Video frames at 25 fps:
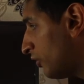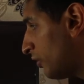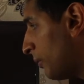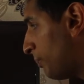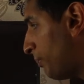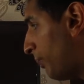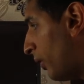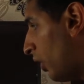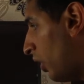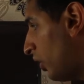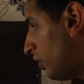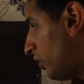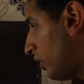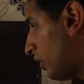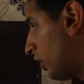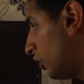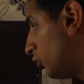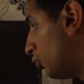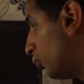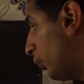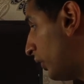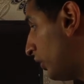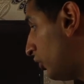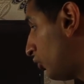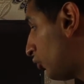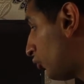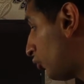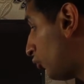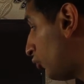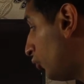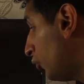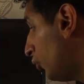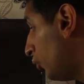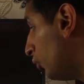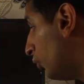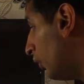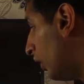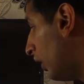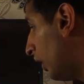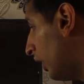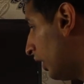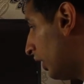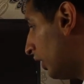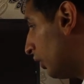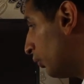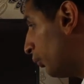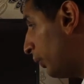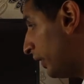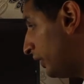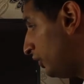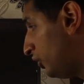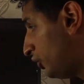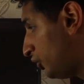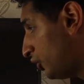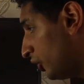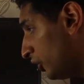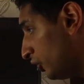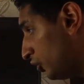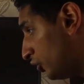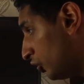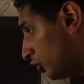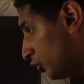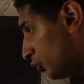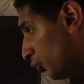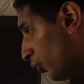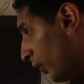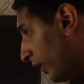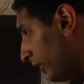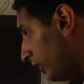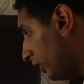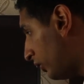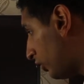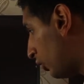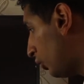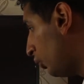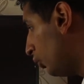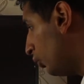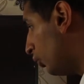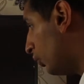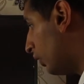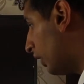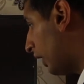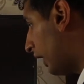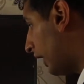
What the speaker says: of the particles just went through,